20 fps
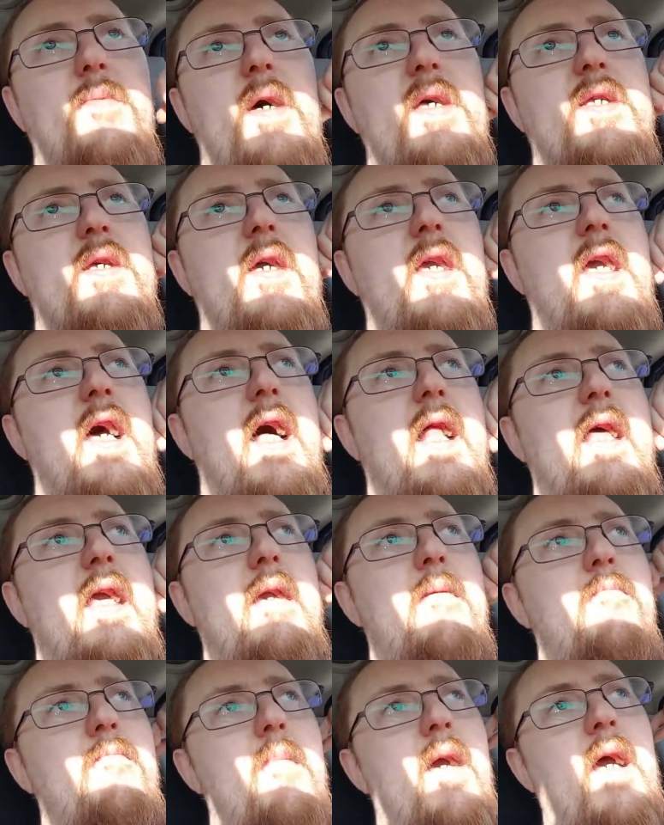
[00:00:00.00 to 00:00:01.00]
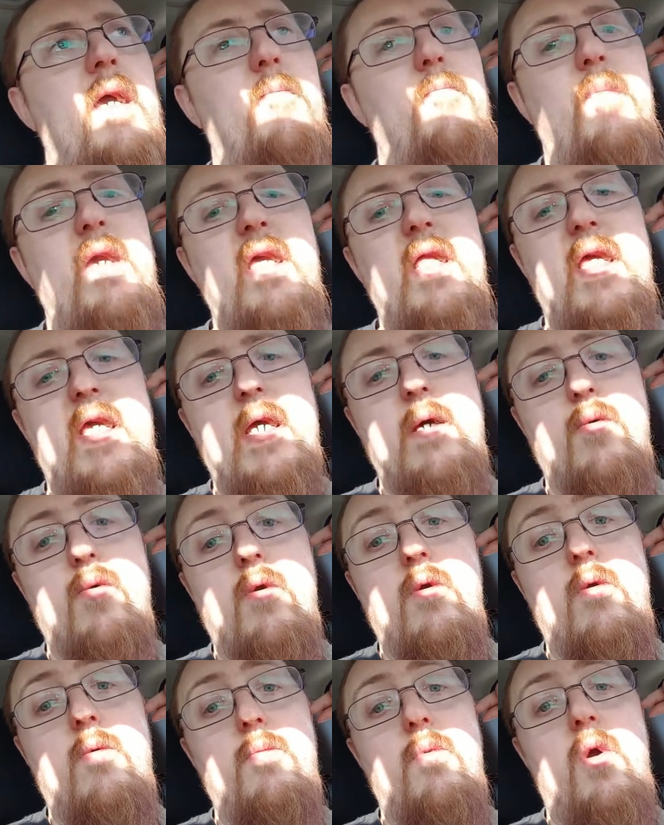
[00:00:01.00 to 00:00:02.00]
basically got a, a media
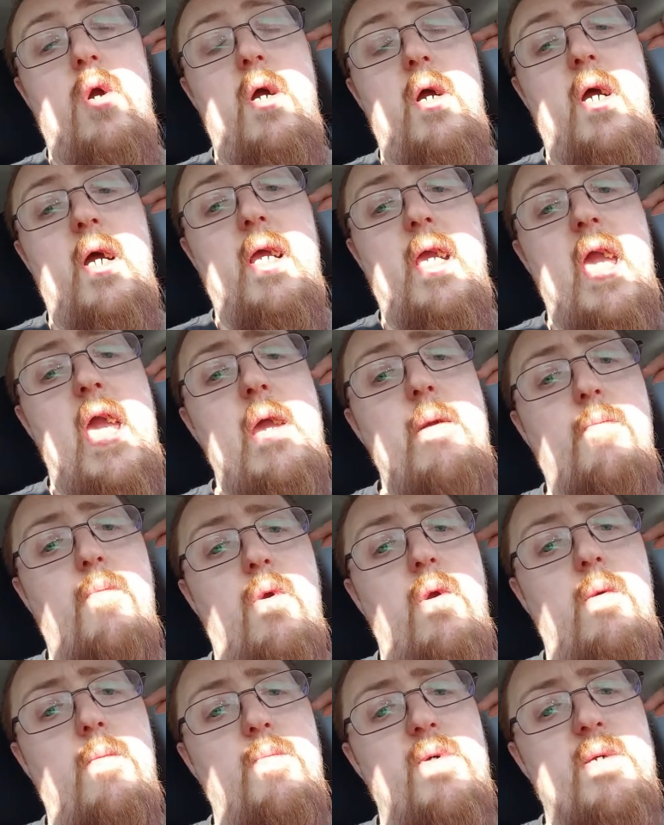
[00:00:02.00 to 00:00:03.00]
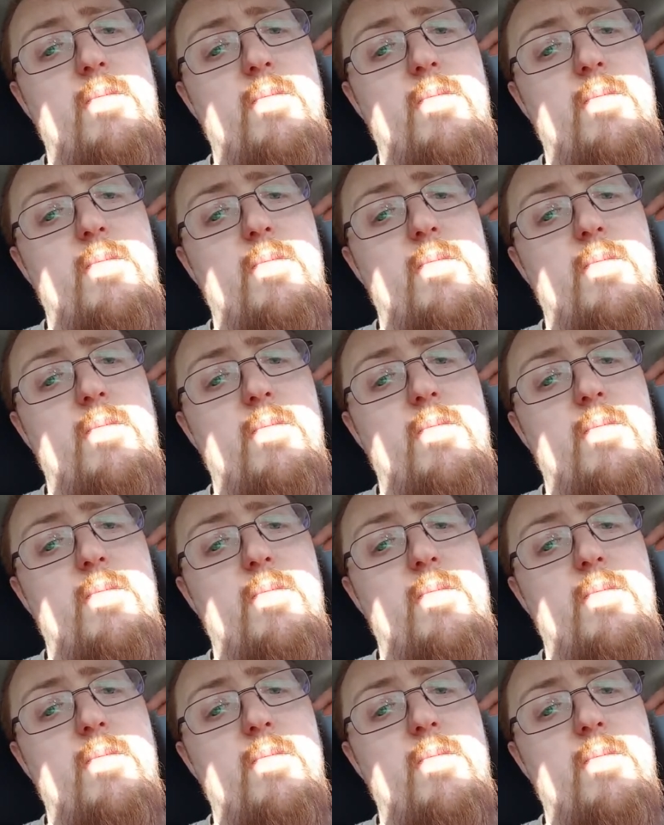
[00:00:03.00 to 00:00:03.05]
room or a, a game room,